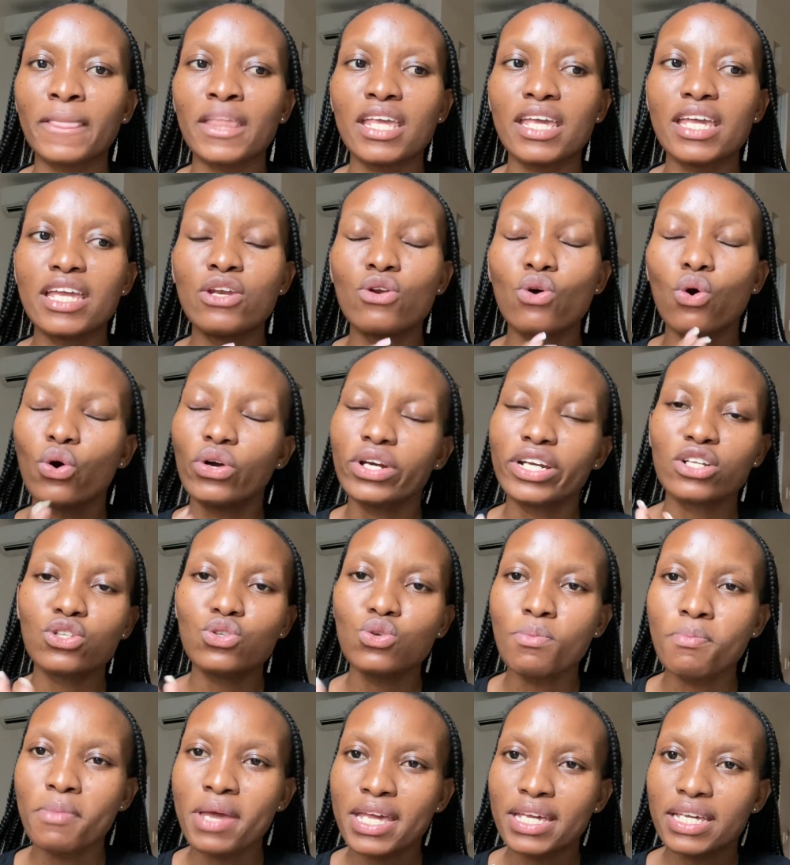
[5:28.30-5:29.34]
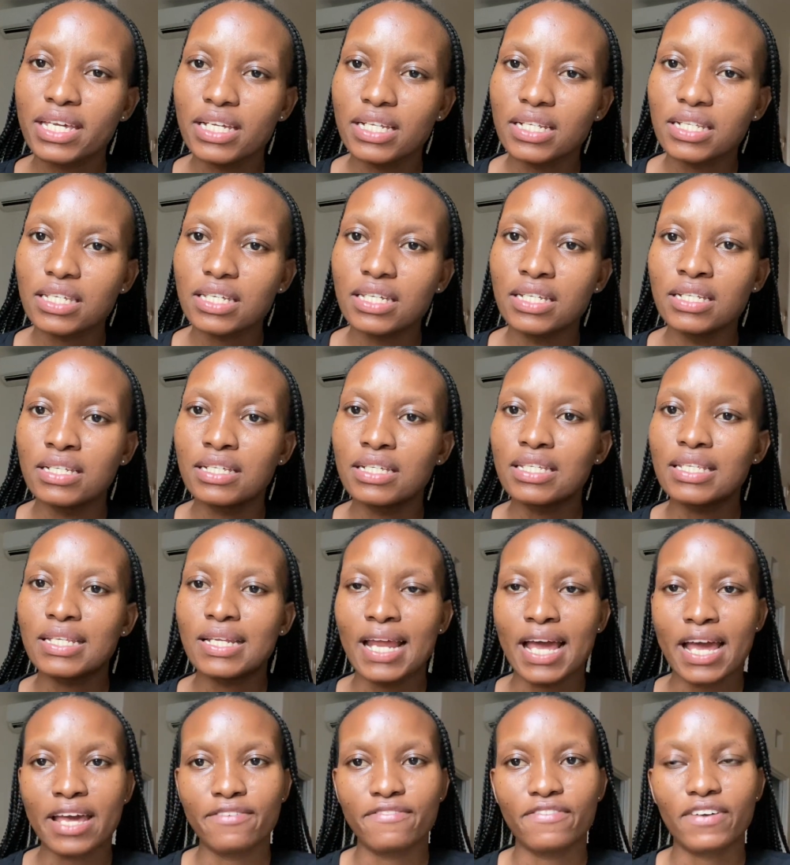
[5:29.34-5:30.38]
in order to make it in this
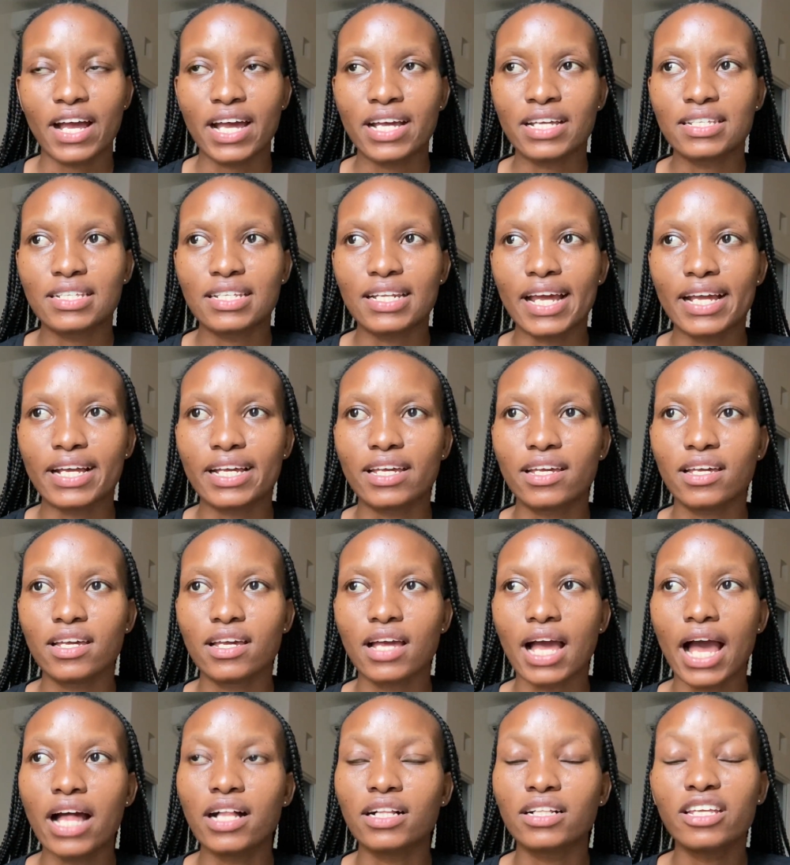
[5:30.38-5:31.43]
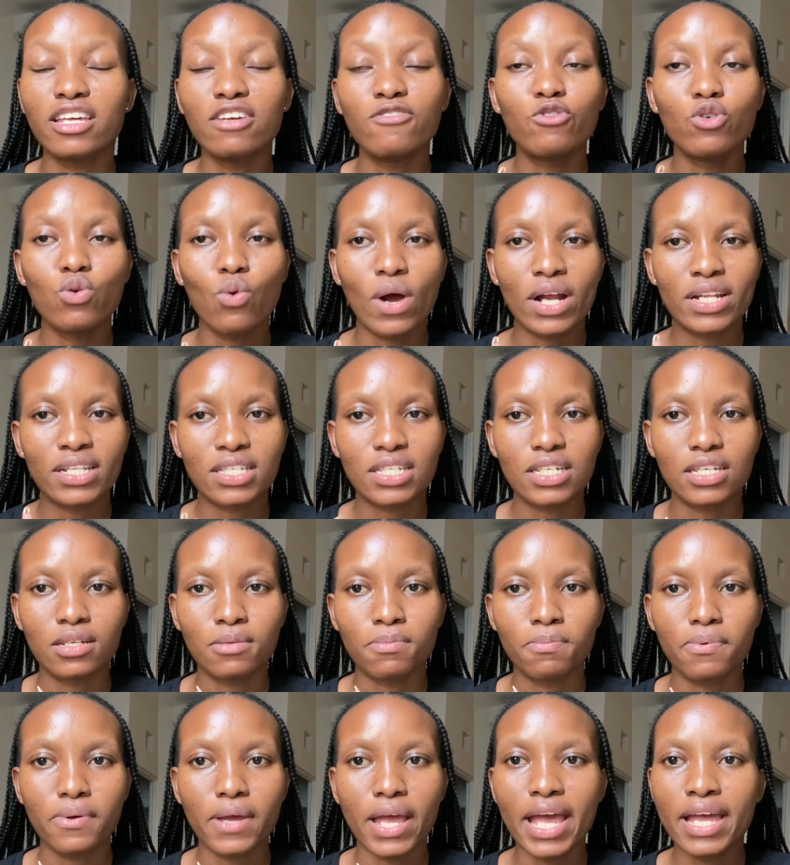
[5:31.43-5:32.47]
life, guys, like, I'll give you one tip,
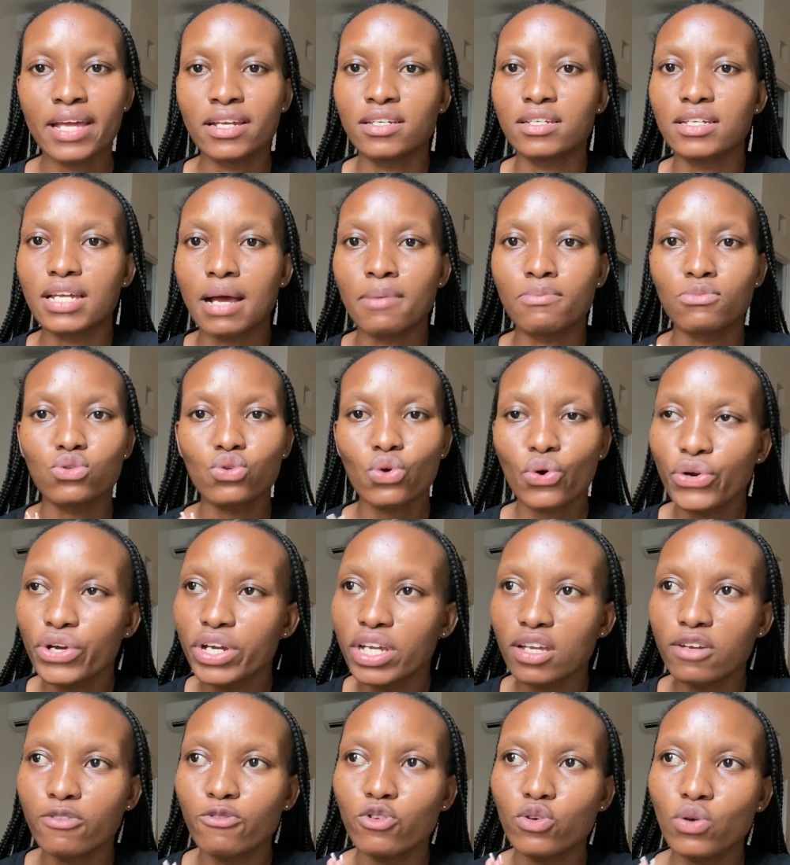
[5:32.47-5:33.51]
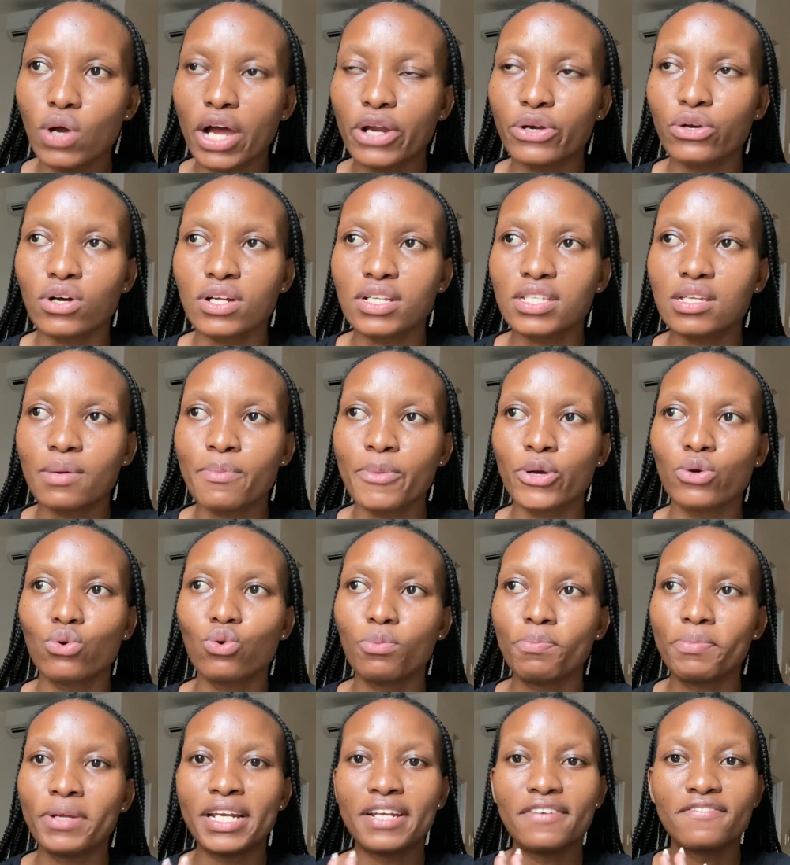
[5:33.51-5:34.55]
and I'm sorry if you are not someone who
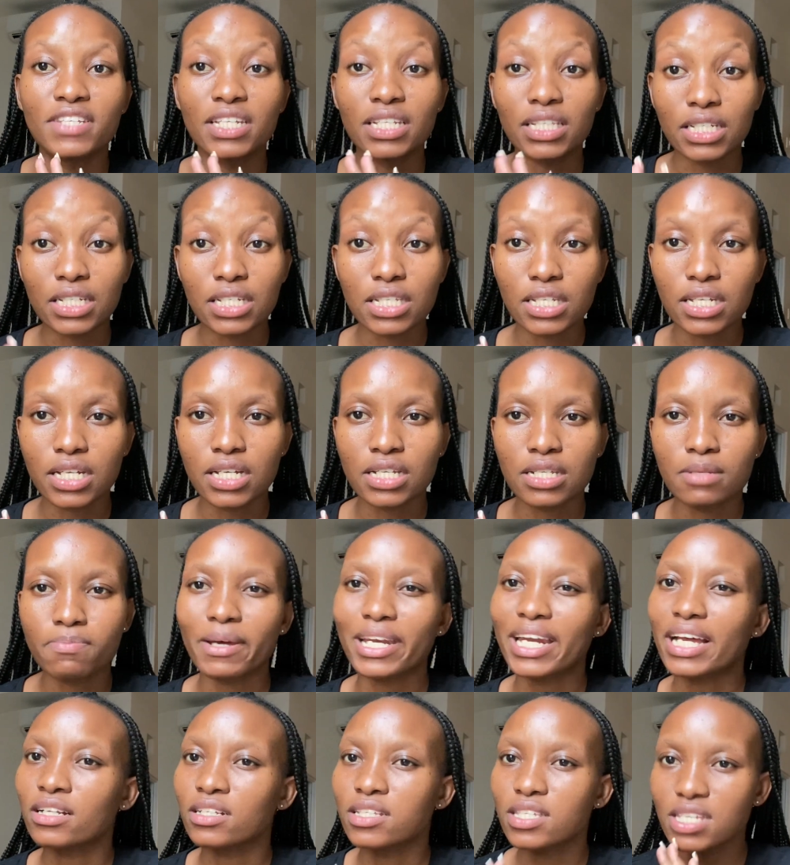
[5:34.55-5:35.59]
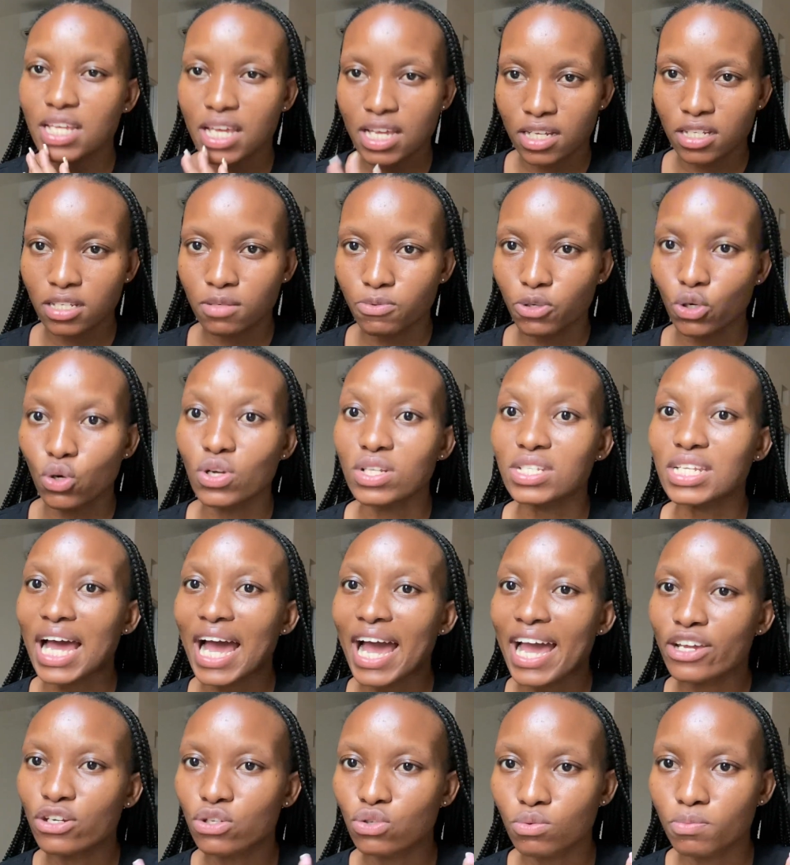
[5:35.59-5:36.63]
believes in these things, but I'll say it because
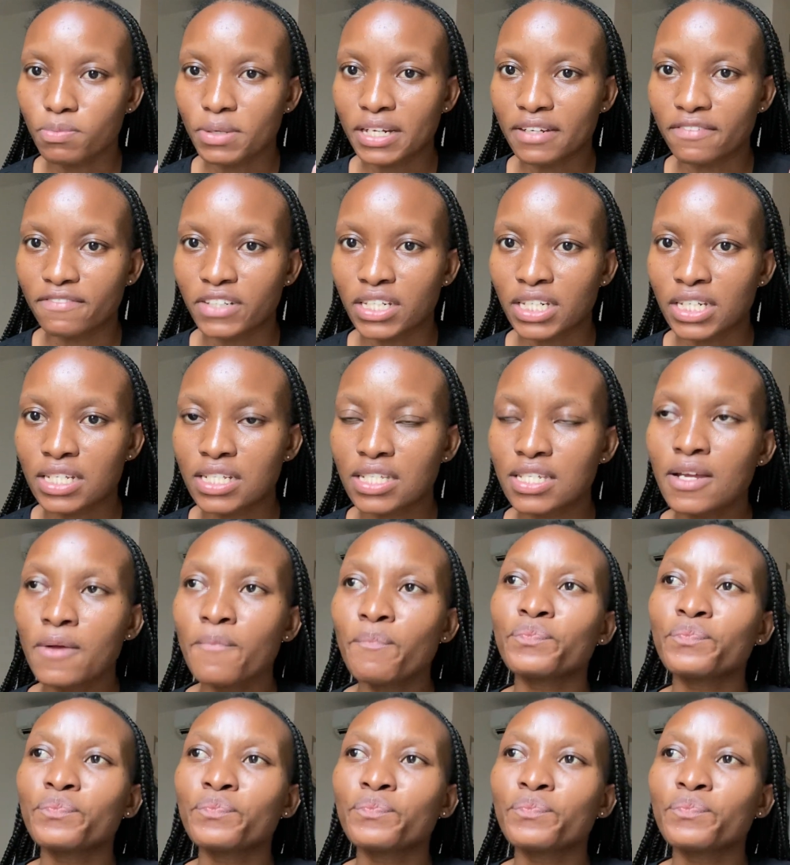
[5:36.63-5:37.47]
I do believe in it.